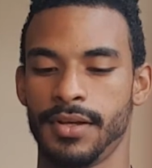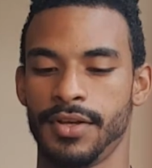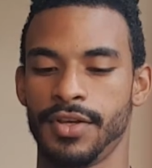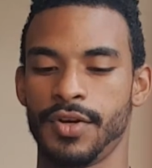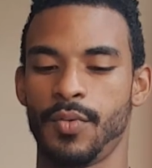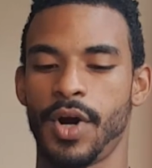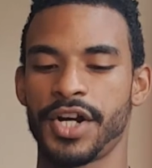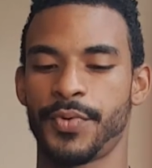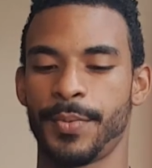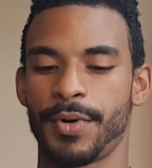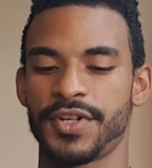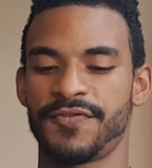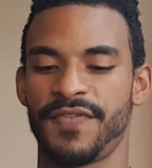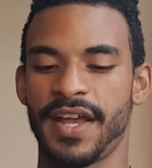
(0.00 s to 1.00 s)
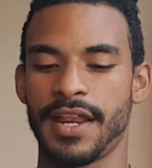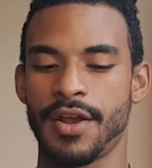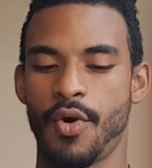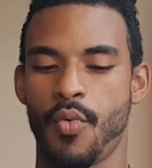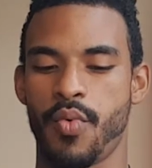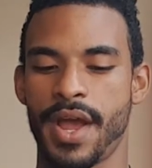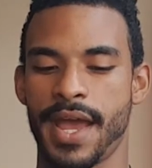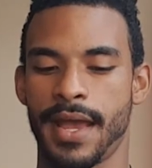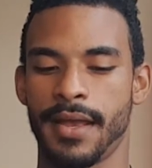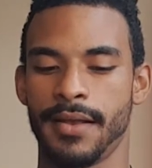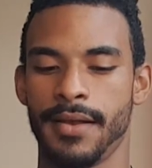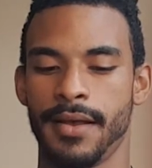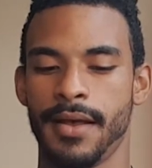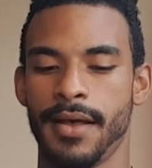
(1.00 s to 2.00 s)
Yuwatch pretty much fading
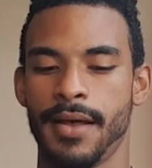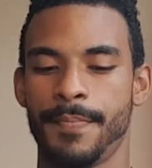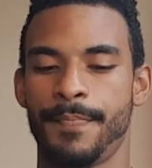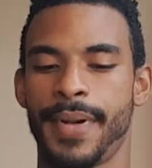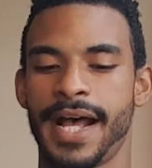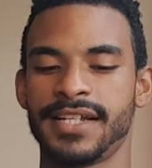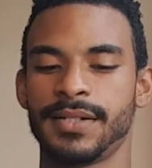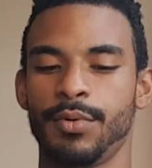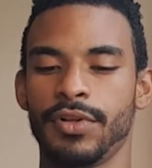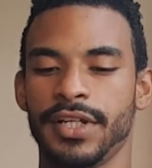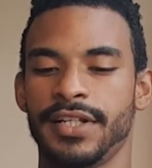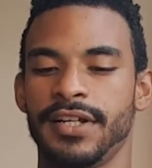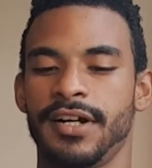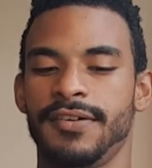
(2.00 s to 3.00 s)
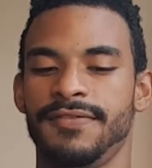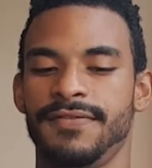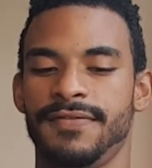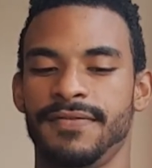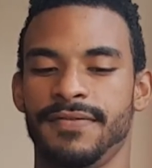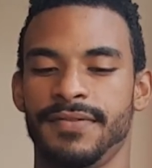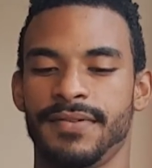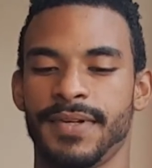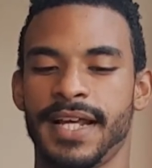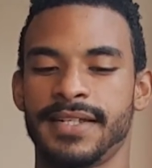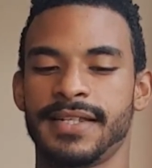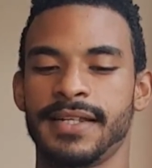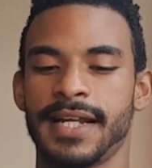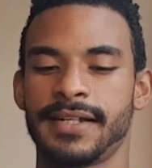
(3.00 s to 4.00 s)
away. Passable enough.
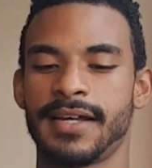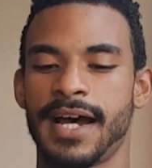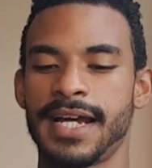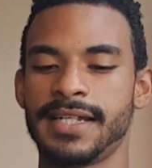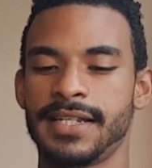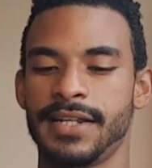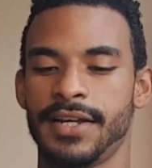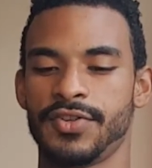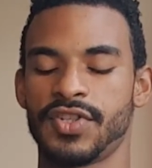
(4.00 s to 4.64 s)
Guessing that's Aizen there